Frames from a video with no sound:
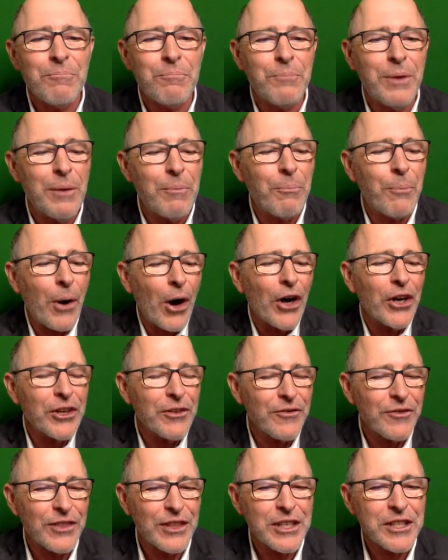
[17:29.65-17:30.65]
be part
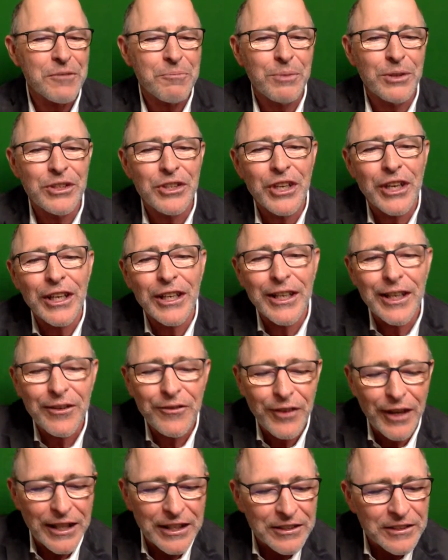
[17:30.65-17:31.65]
of this particular
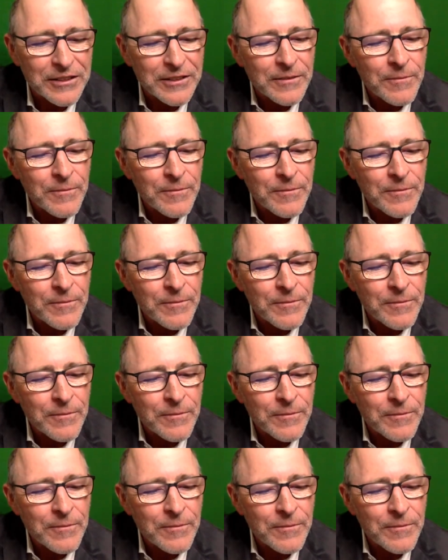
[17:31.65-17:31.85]
event.